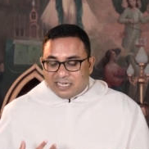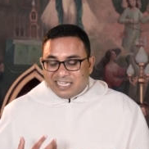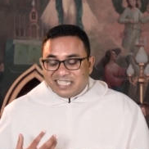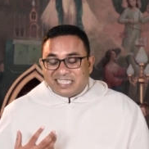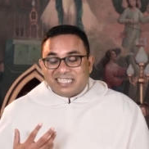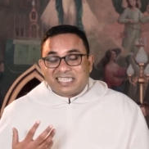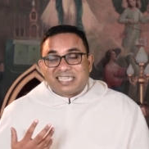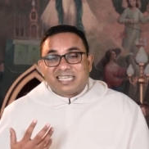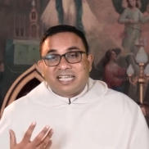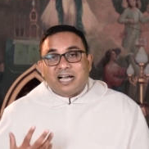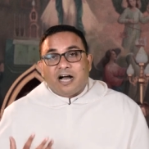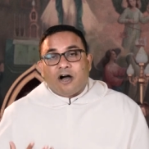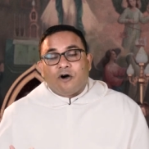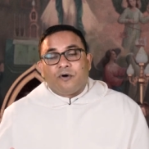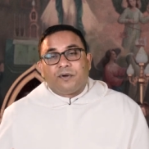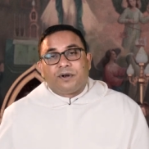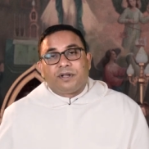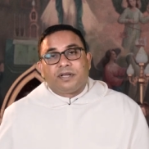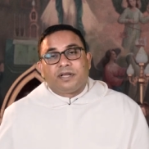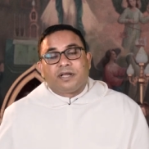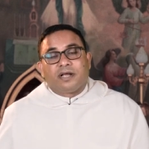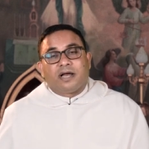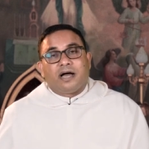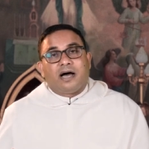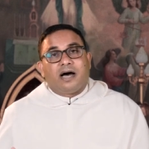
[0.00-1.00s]

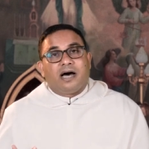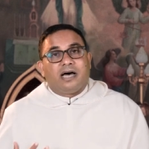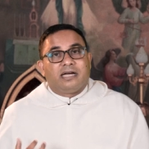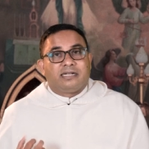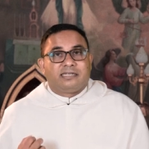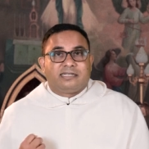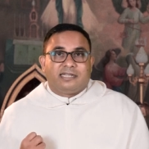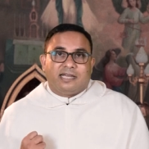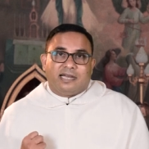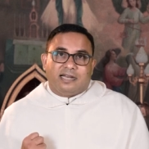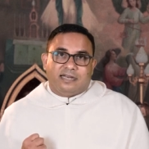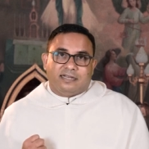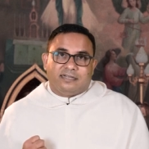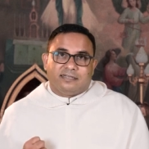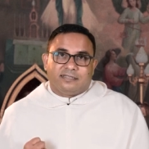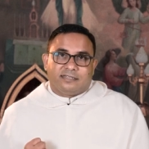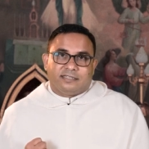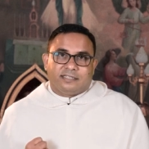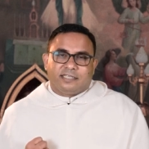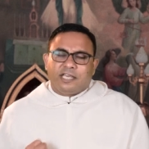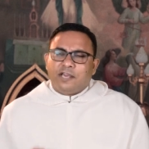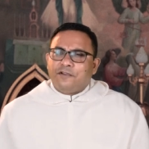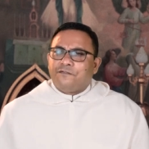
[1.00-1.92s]
discovering our talents.